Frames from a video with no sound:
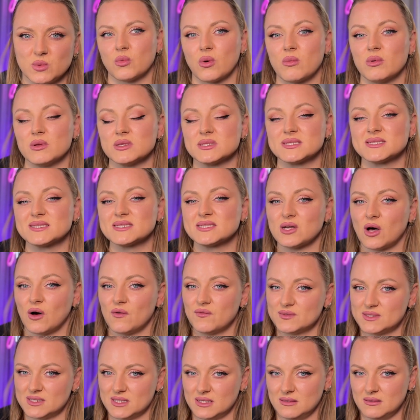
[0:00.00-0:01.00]
we will
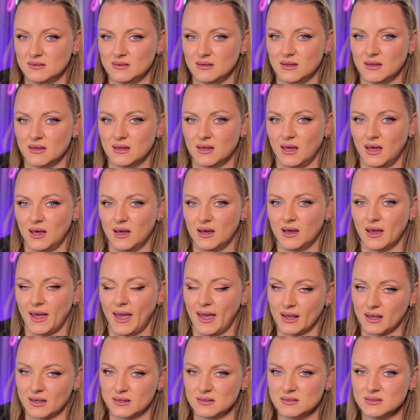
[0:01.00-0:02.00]
soften
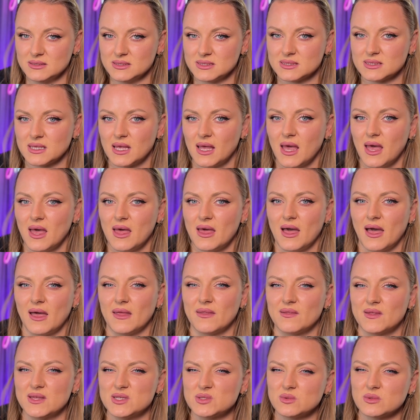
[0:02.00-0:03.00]
angles
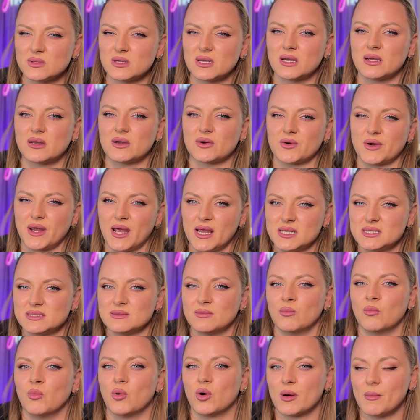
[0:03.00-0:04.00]
and this will create
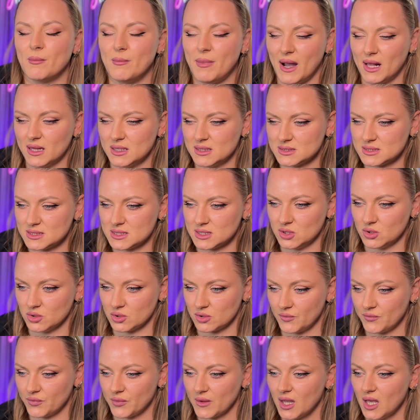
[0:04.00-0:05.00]
more balanced look.